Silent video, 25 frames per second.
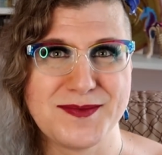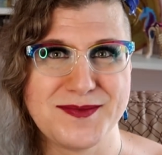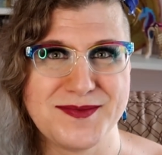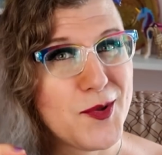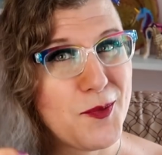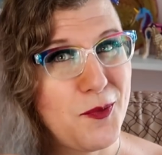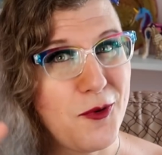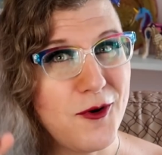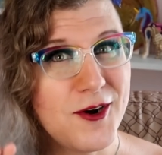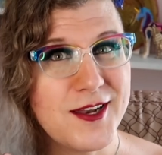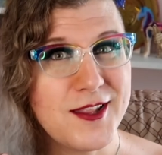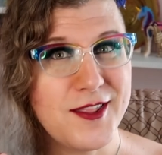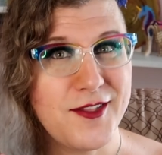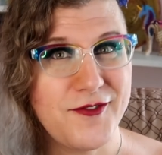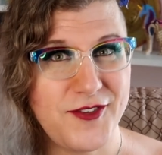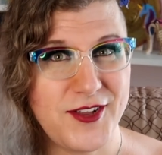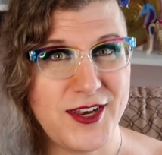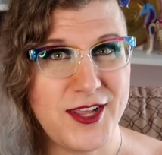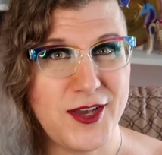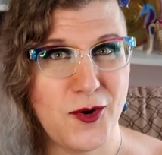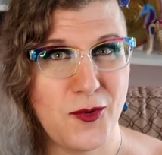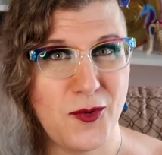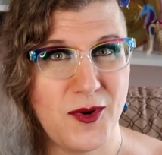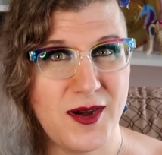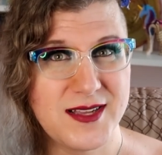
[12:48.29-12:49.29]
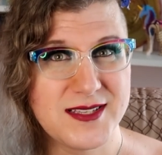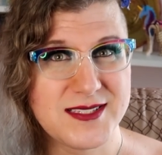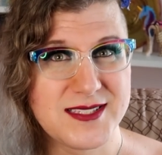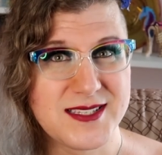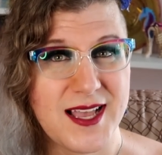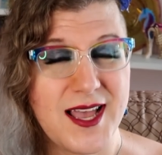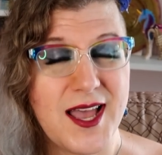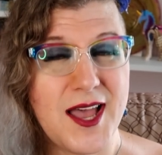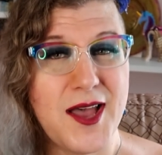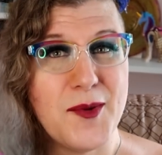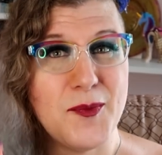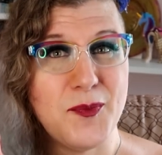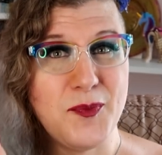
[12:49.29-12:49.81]
The point of the video was,
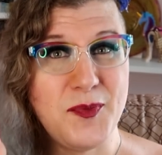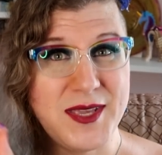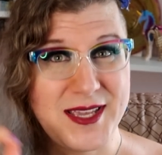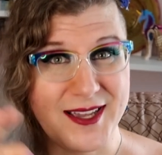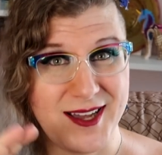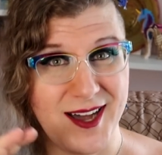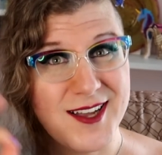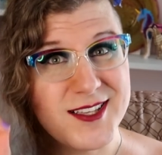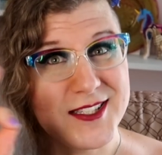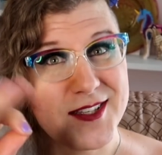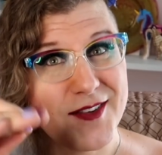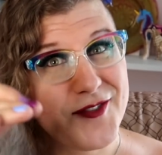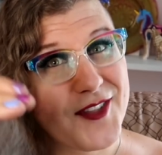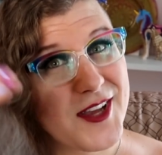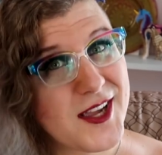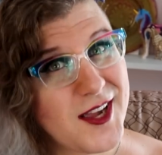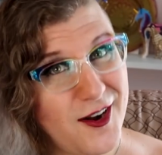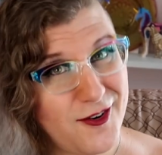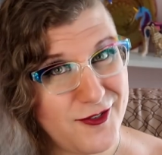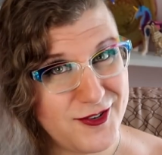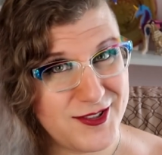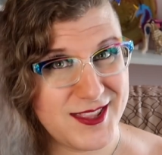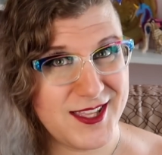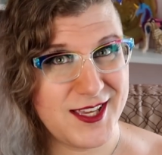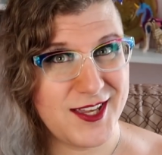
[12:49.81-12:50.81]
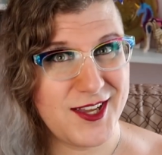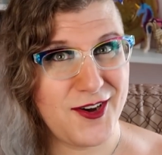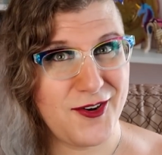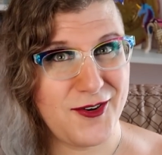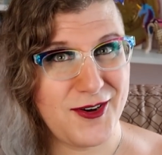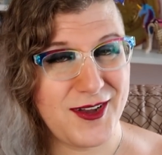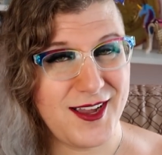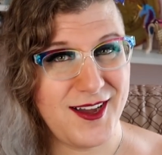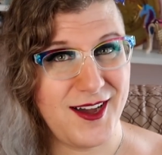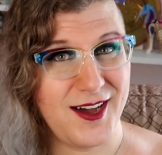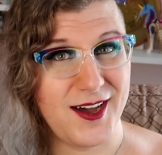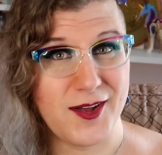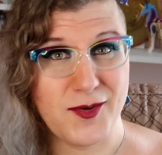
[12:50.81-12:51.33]
because of the current thing
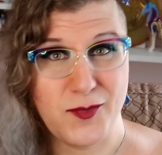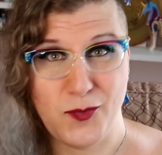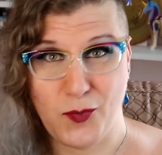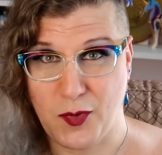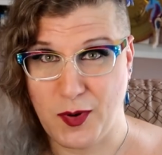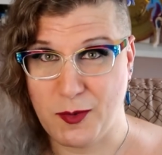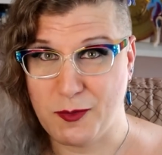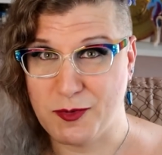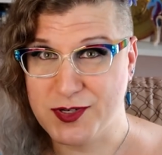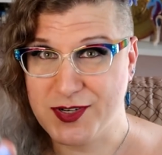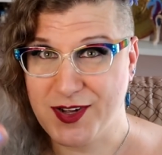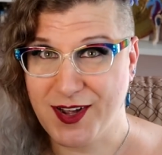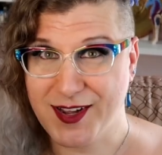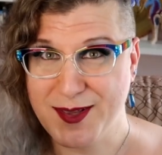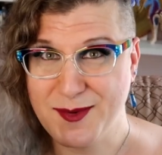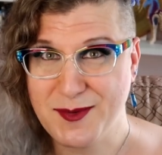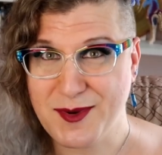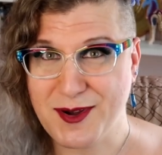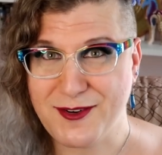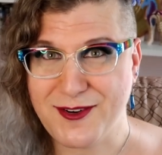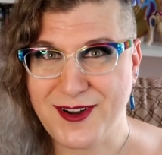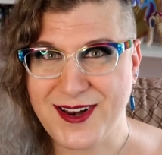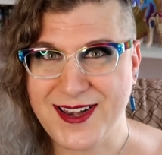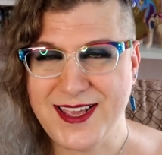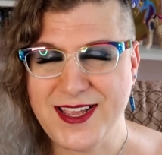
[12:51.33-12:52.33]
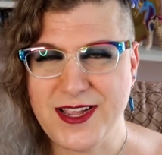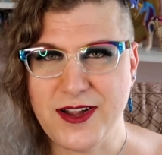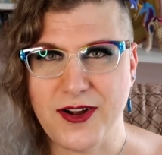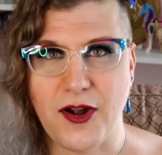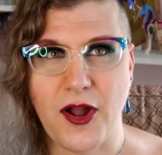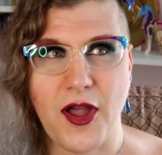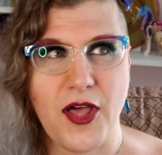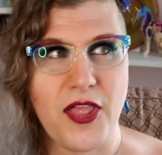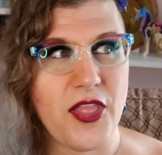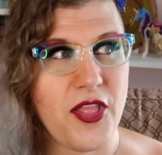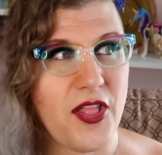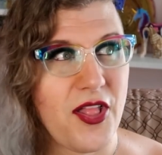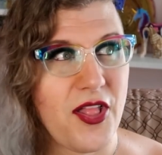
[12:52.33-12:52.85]
going on, what we're talking about right here,
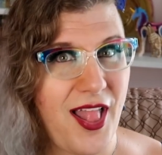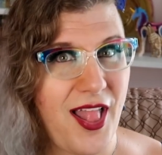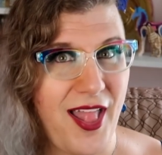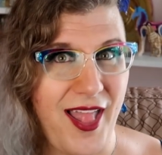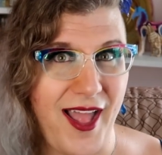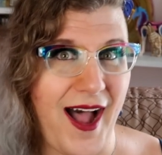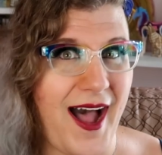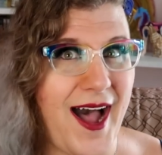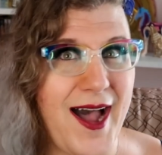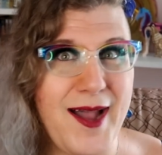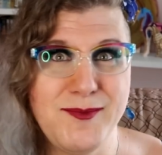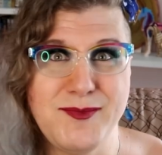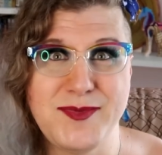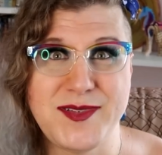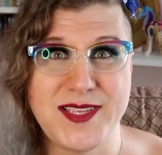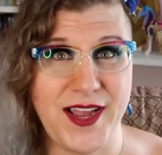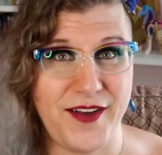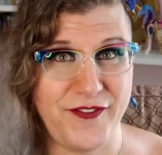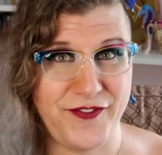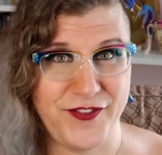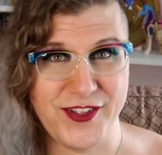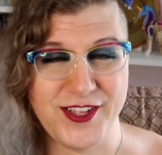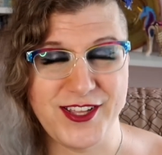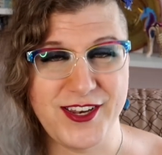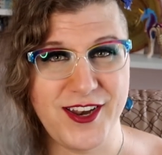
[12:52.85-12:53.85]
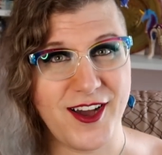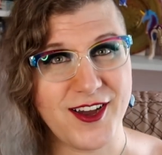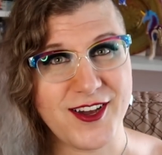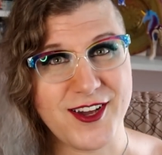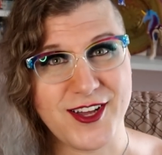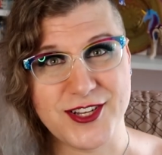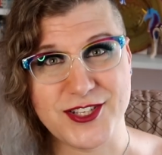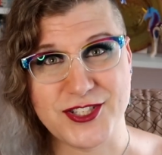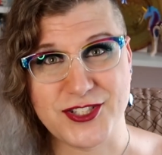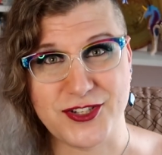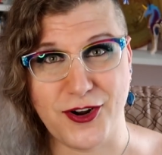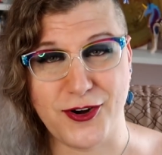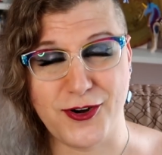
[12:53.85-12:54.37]
I'm definitely not going
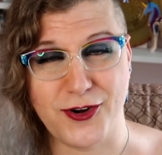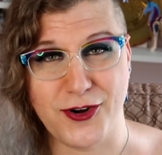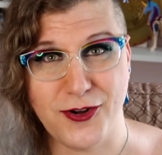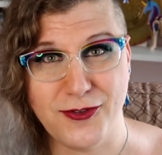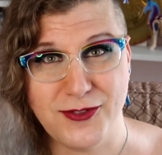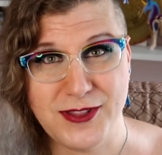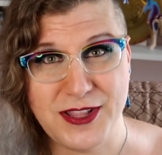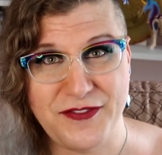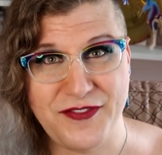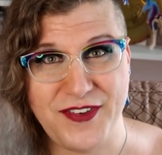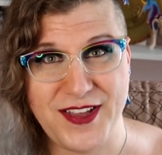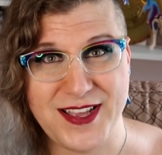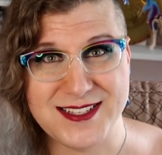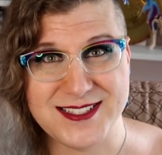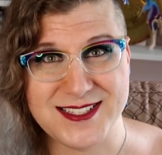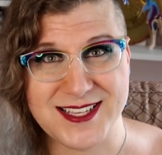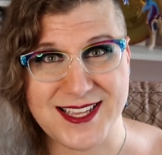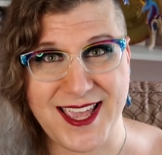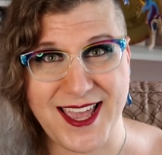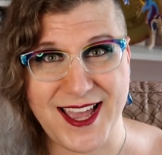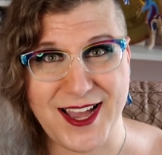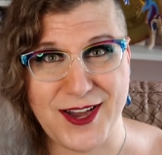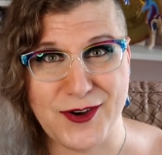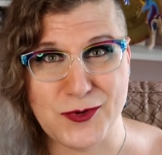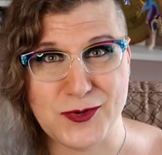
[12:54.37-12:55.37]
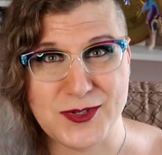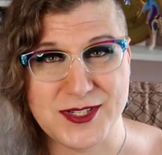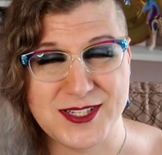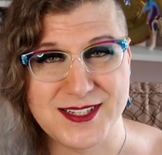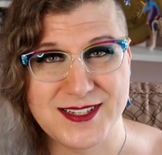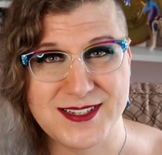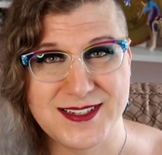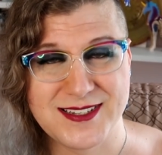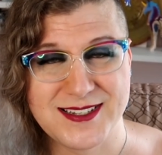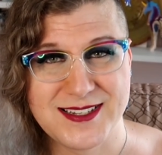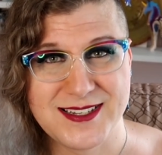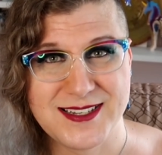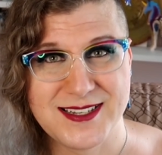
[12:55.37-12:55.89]
to start an OnlyFans account
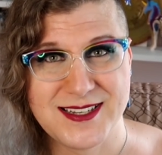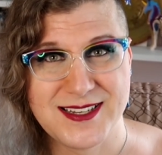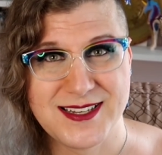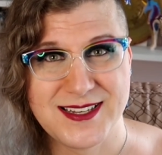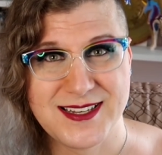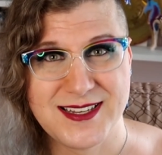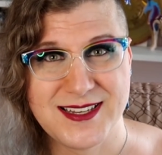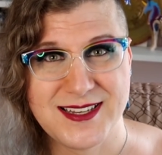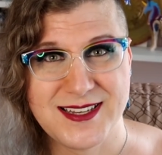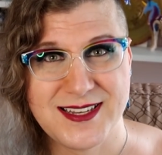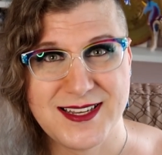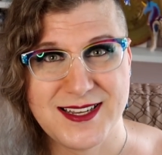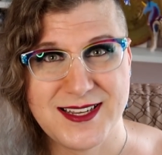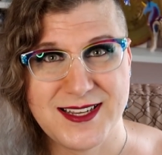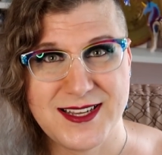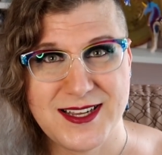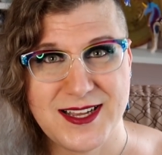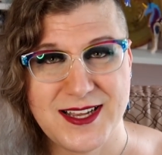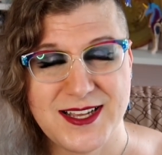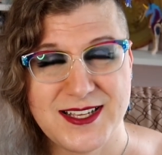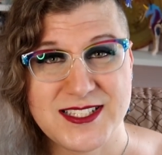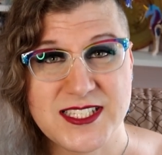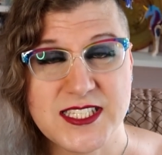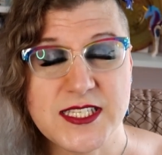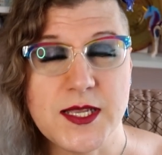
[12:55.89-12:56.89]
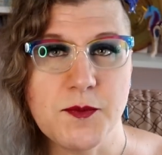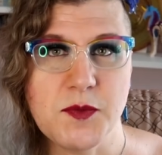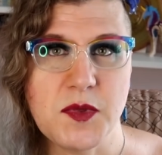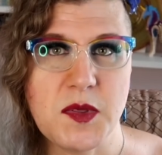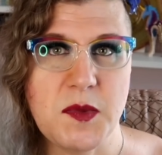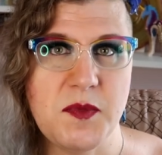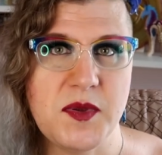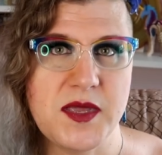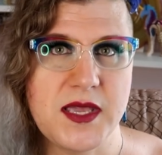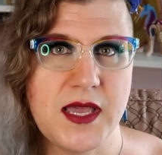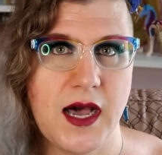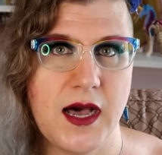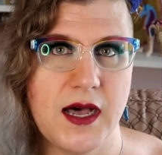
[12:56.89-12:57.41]
simply
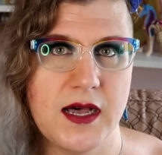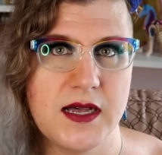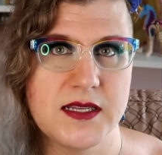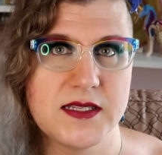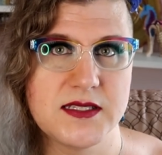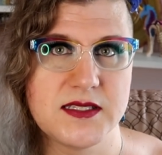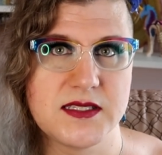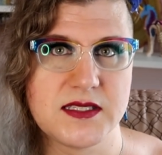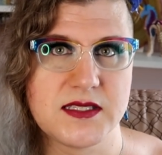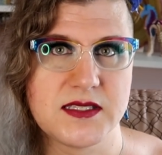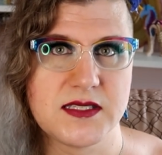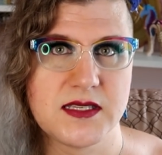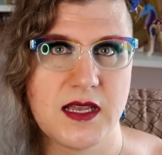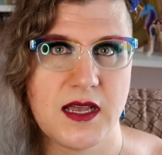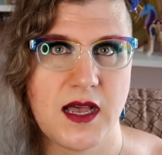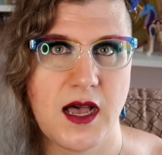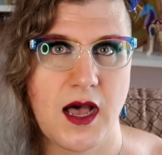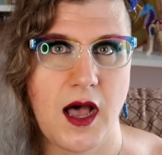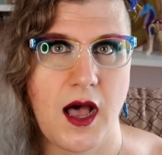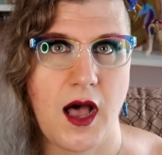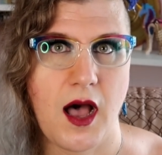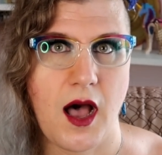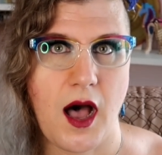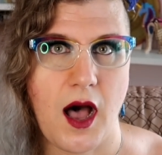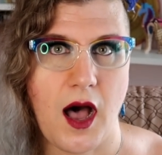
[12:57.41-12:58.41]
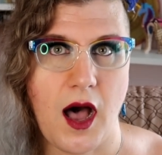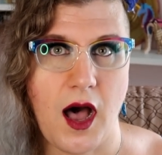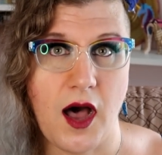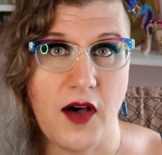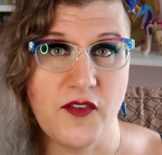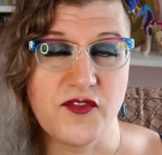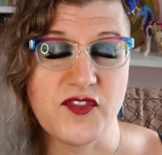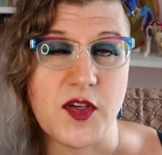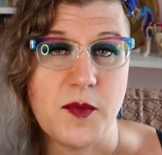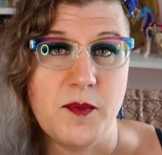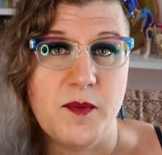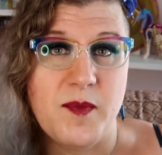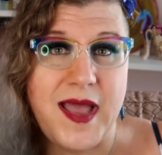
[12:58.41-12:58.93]
because
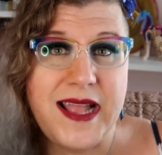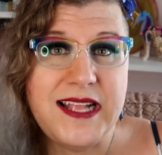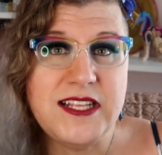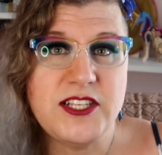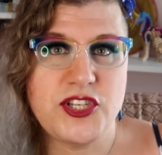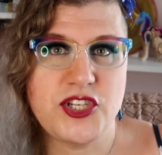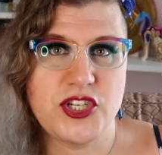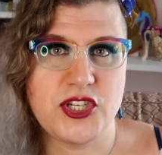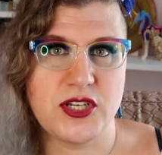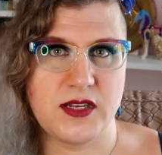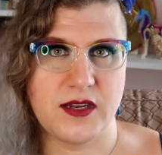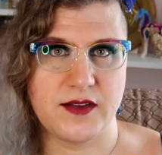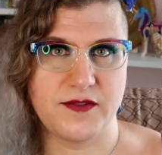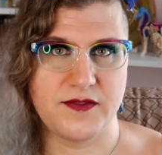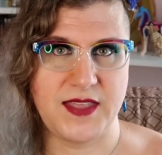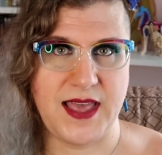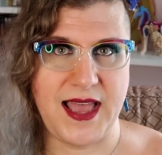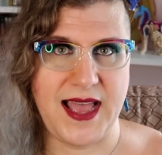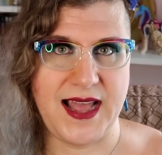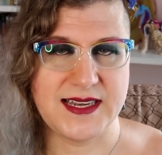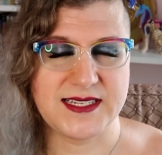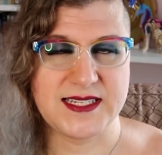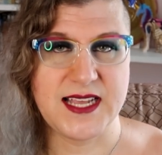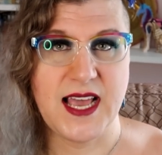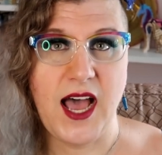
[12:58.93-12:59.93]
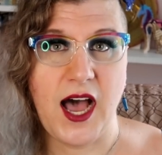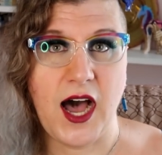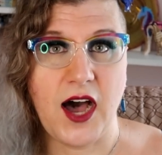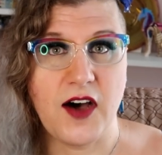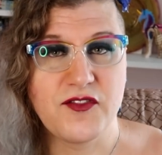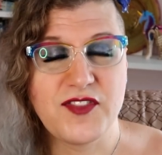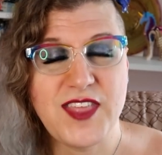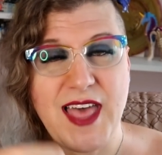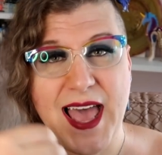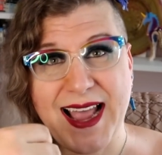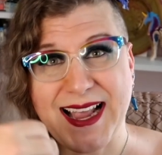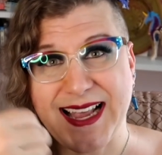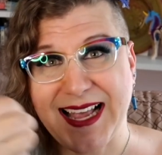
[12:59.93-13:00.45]
of the mention
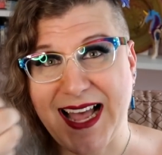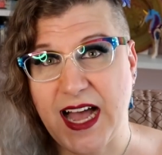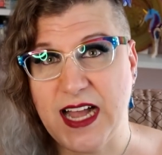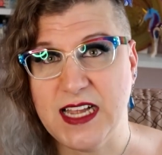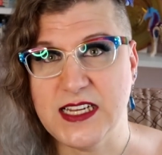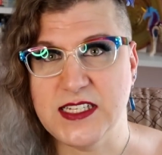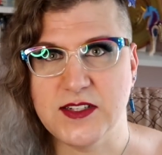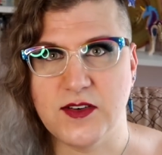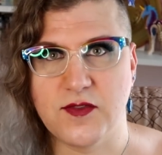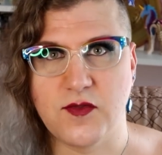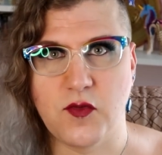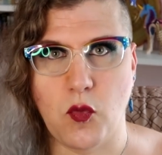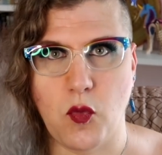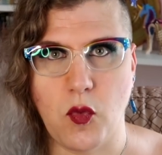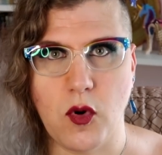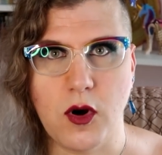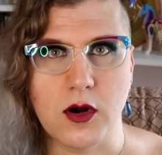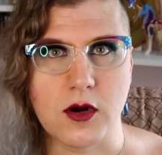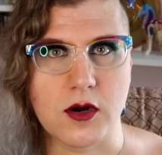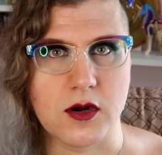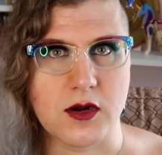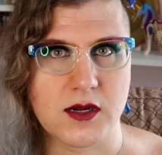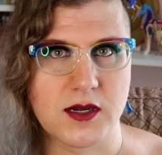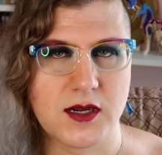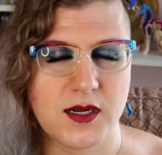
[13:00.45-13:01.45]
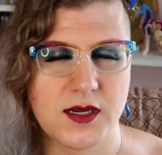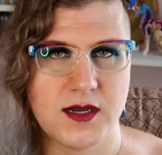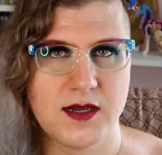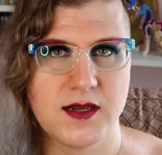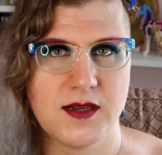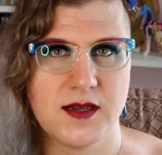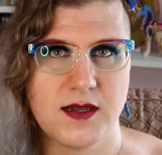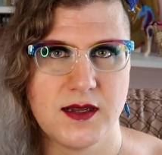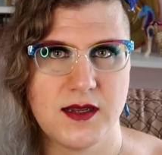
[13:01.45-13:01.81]
of that kind of work.